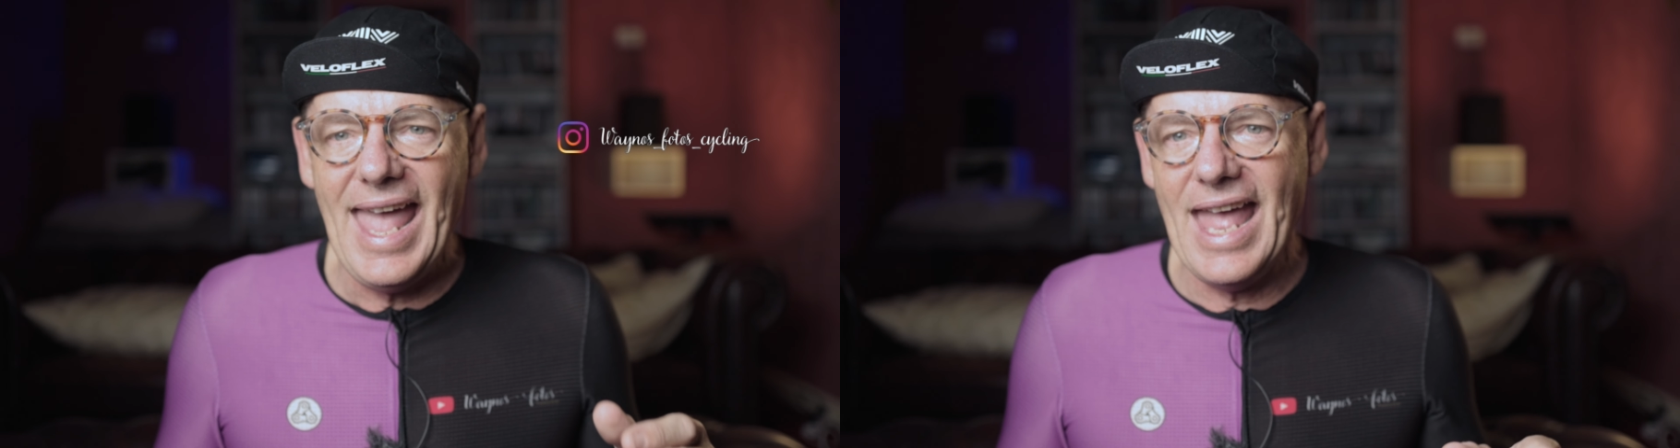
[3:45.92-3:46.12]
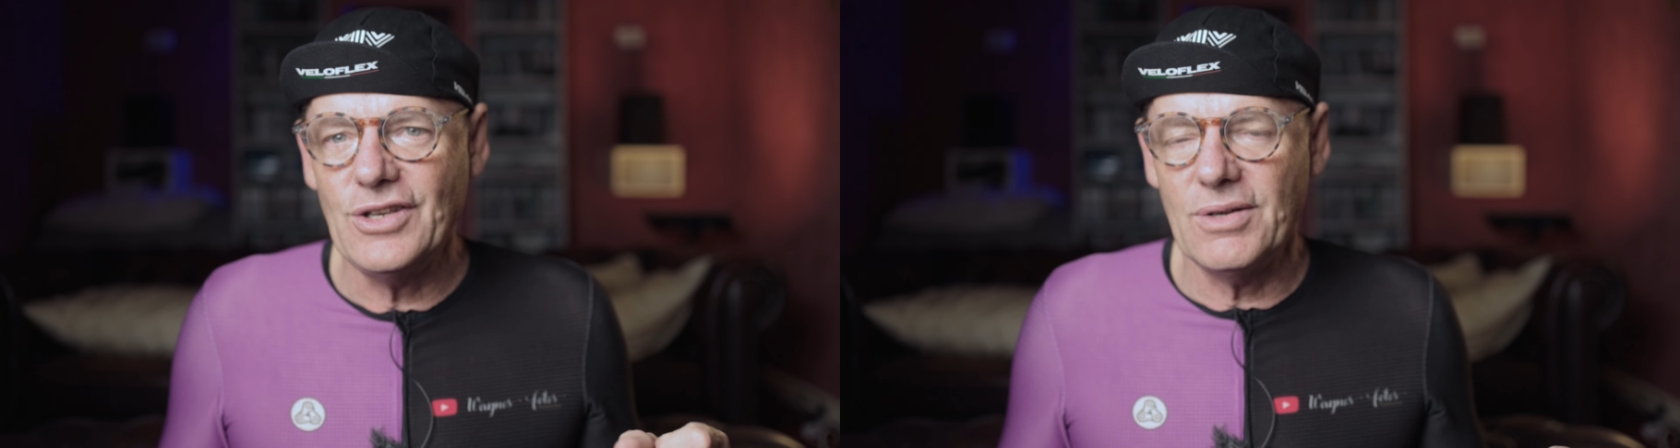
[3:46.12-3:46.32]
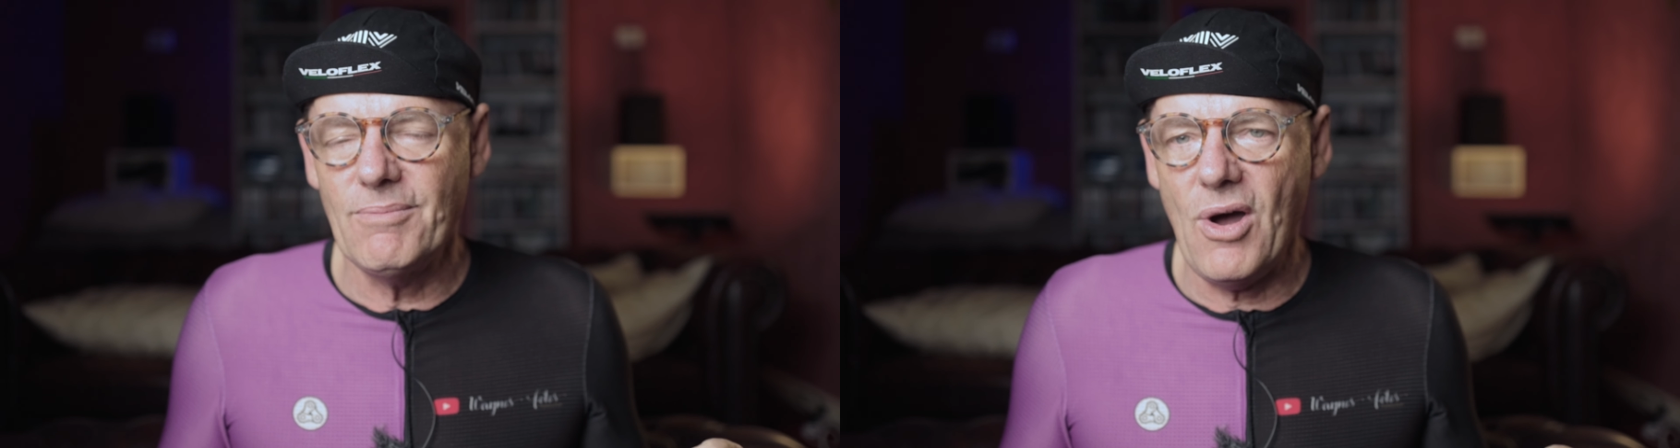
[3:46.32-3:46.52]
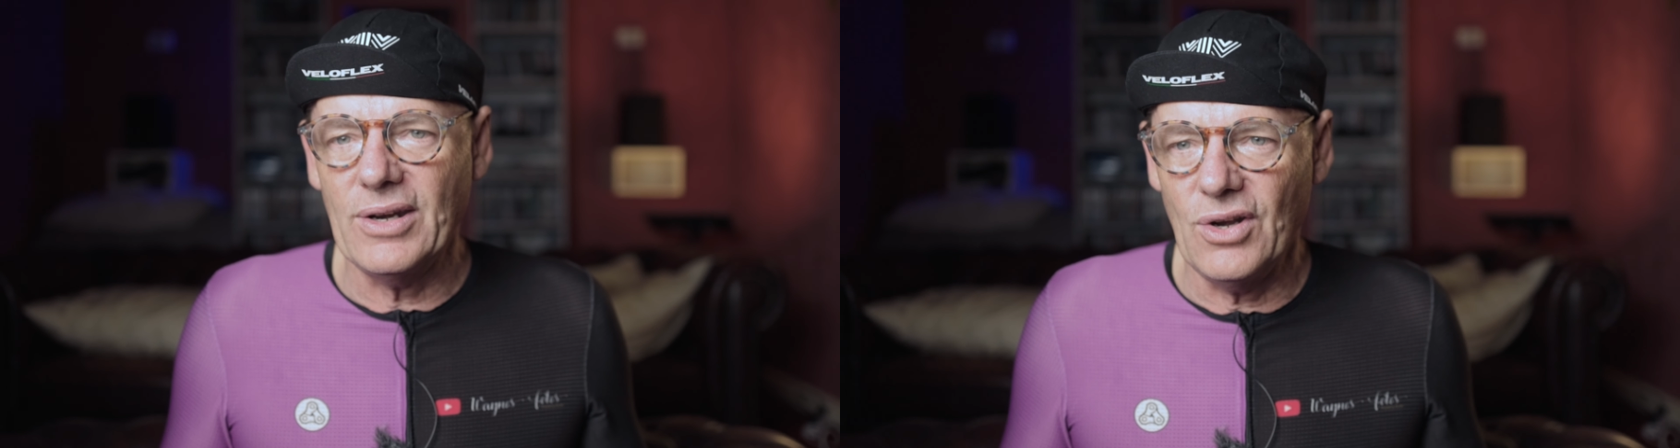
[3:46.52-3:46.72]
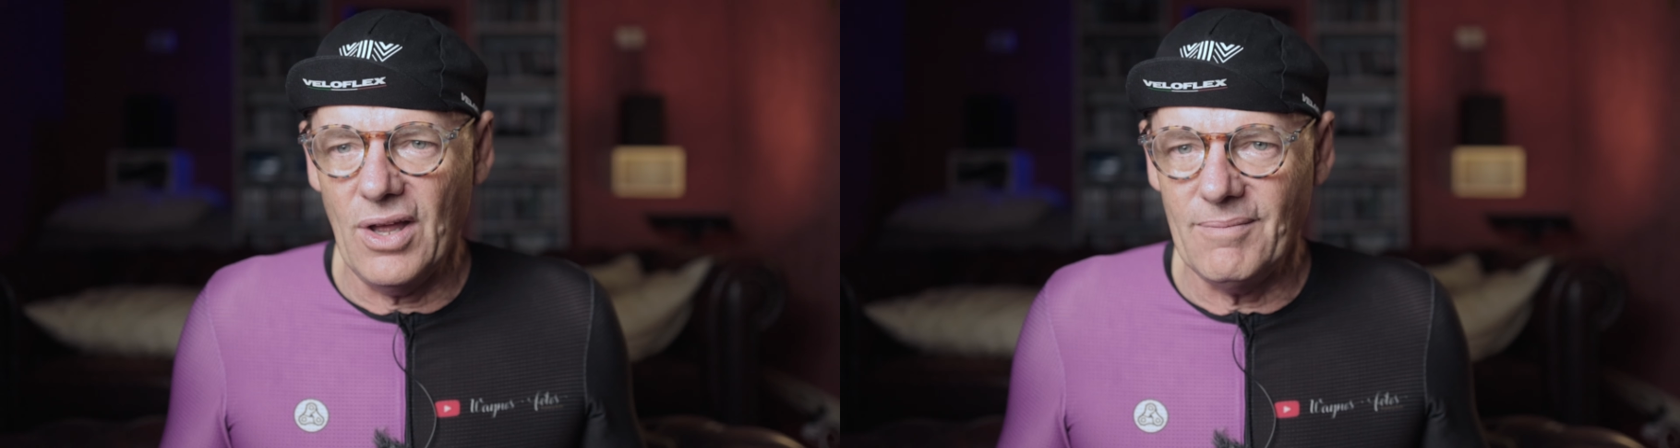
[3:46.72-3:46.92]
and you
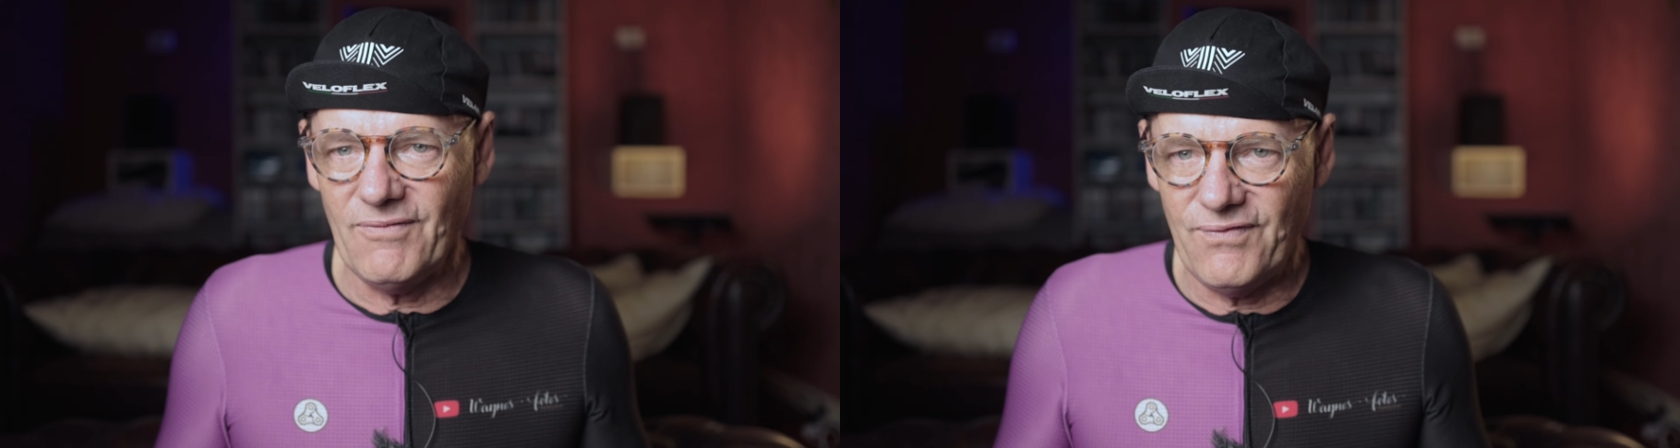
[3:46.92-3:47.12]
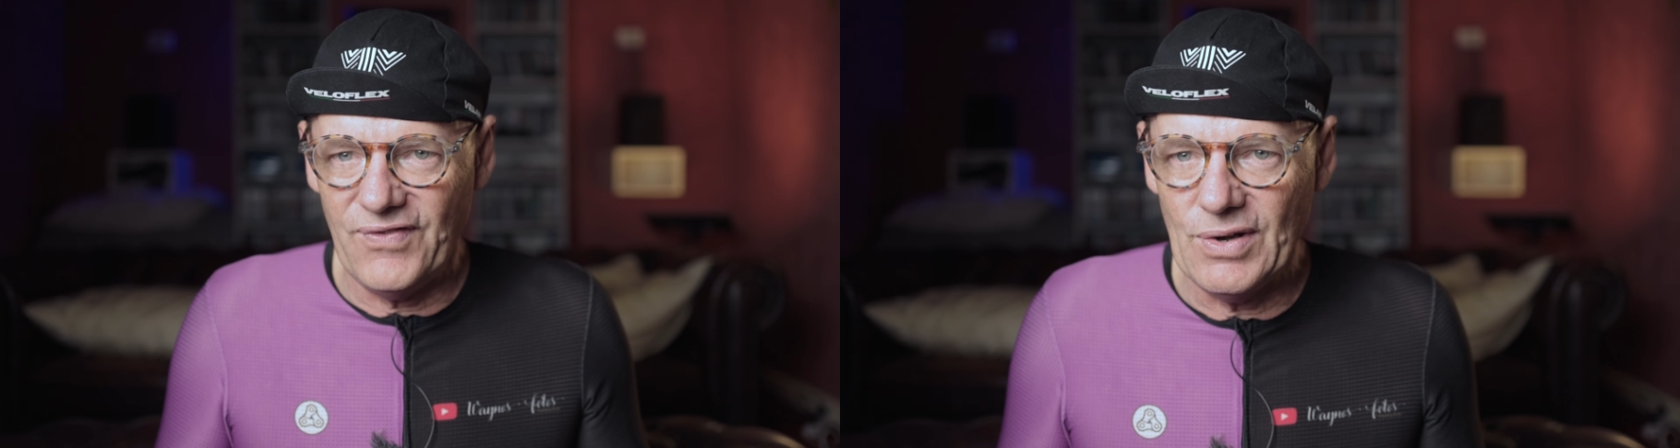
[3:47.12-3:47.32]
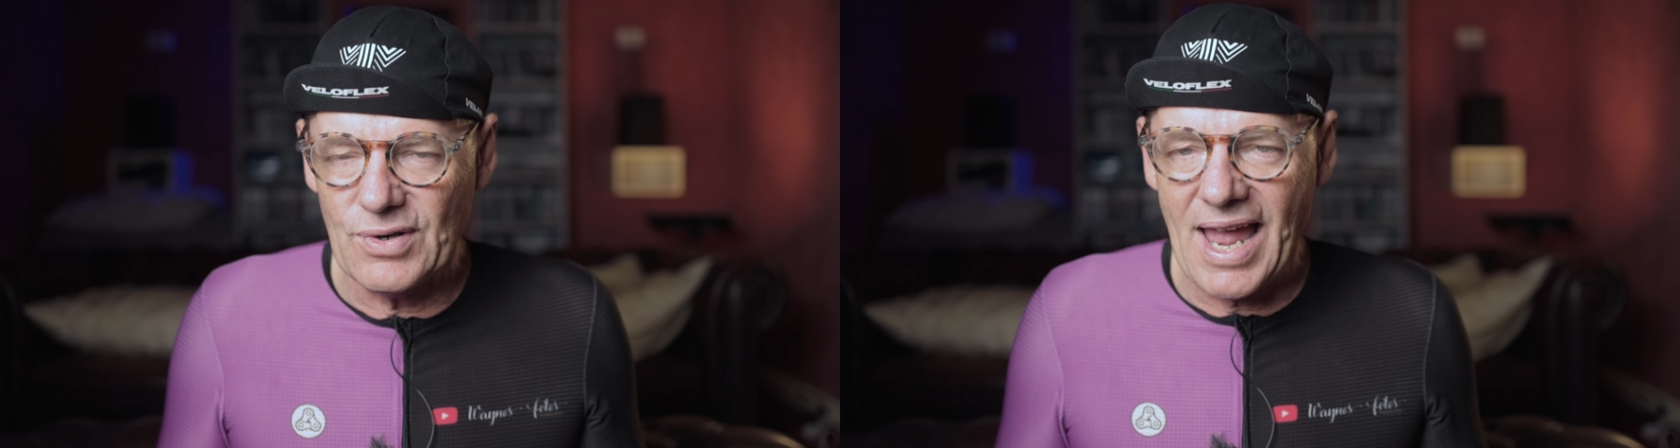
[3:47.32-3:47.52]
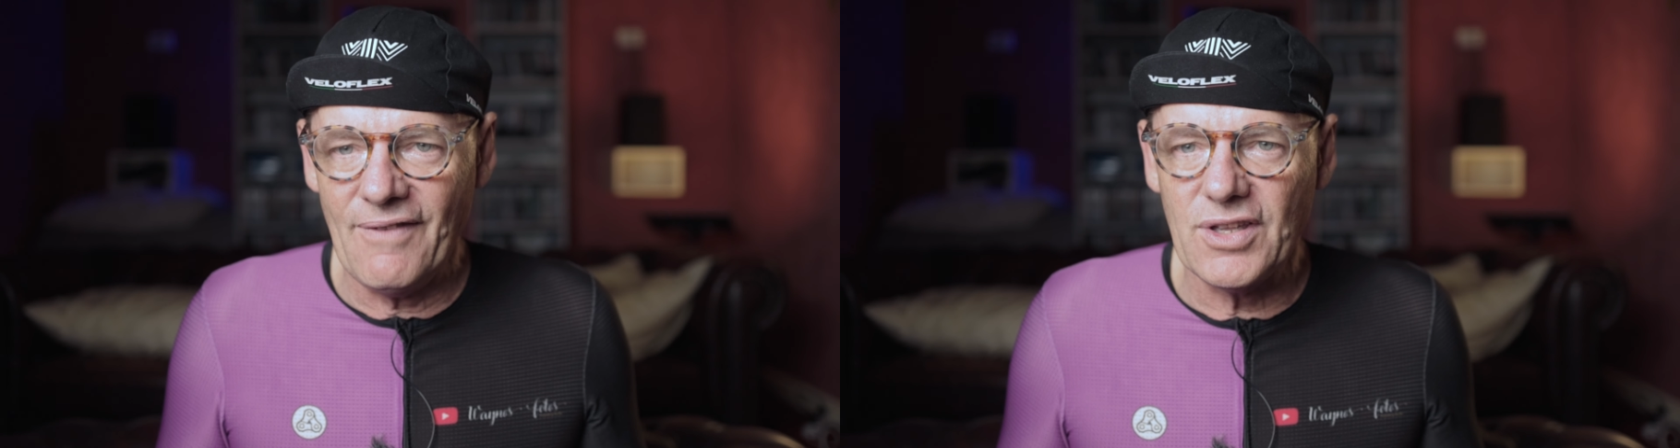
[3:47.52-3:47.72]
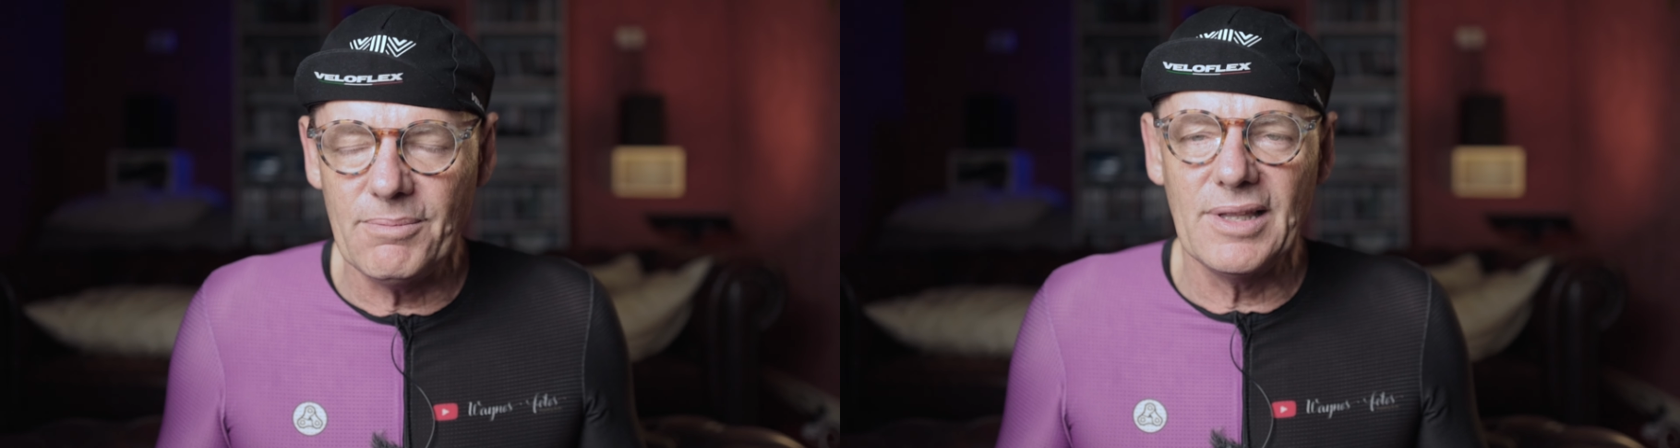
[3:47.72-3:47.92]
might not feel
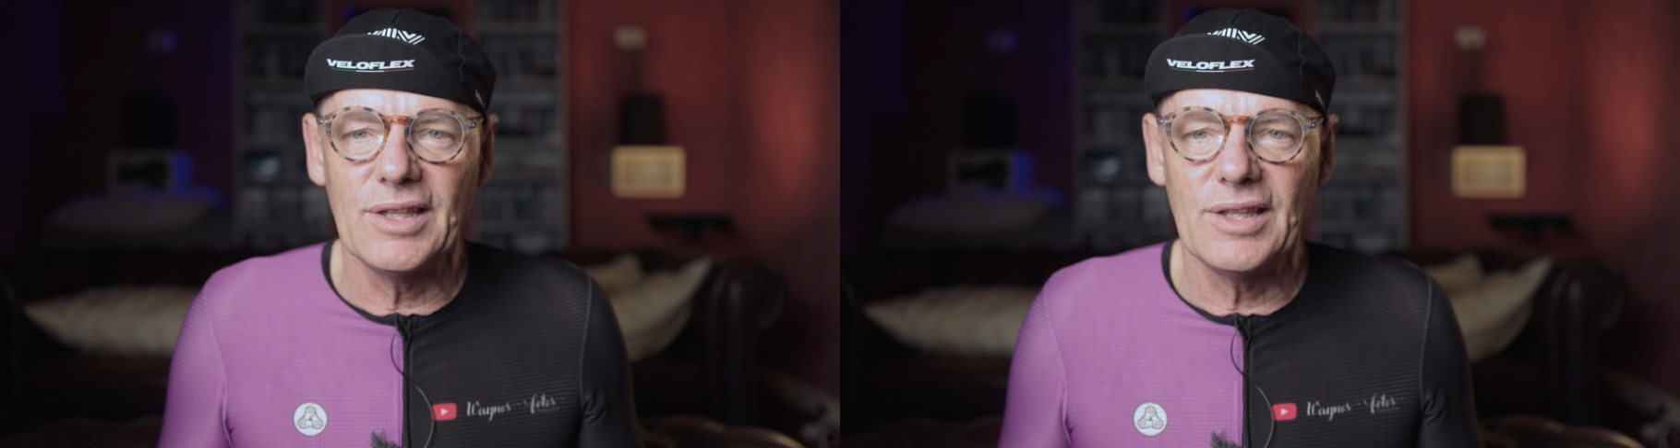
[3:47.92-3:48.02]
comfortable